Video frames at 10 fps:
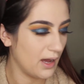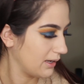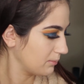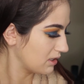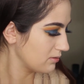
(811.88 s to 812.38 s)

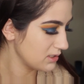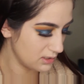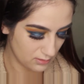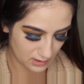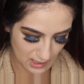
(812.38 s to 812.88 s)
I'm going
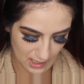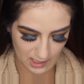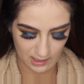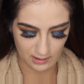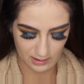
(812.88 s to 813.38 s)
to
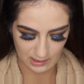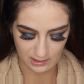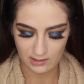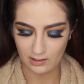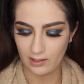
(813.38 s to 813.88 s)
take
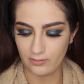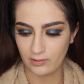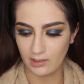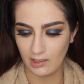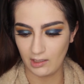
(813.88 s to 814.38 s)
this
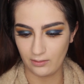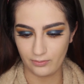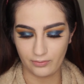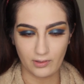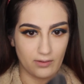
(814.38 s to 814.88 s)
lovely,
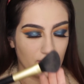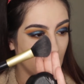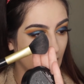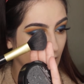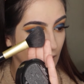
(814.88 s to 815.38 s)

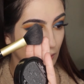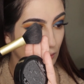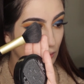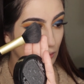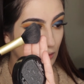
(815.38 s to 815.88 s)
fluffy
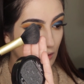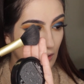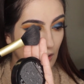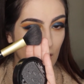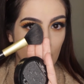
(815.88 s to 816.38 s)
little
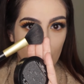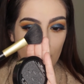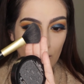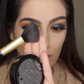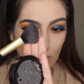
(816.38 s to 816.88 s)

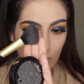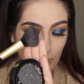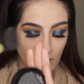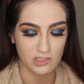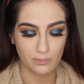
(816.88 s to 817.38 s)

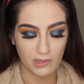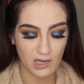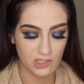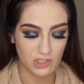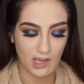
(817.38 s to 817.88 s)
blush
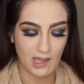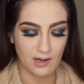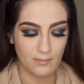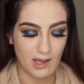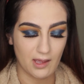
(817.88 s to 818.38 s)
brush
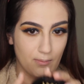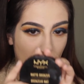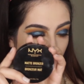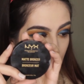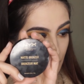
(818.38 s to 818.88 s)
and my
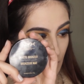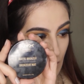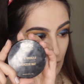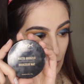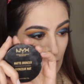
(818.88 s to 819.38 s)
matte
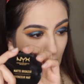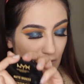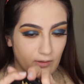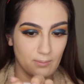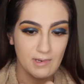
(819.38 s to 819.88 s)

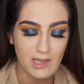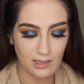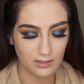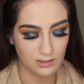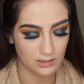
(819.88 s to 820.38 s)
bronzer from
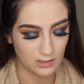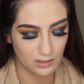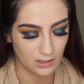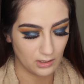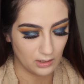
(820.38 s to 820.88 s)
NYX.
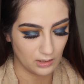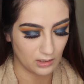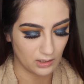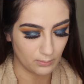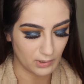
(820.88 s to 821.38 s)

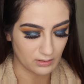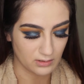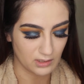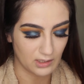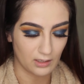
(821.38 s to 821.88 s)
Gonna
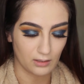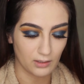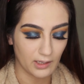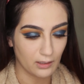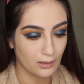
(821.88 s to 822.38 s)
bounce in there
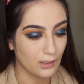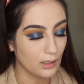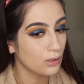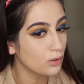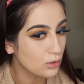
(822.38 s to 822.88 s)
lightly
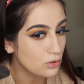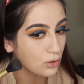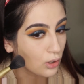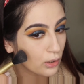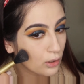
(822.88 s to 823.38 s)
and
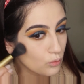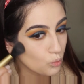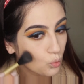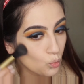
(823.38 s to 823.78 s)
just kind of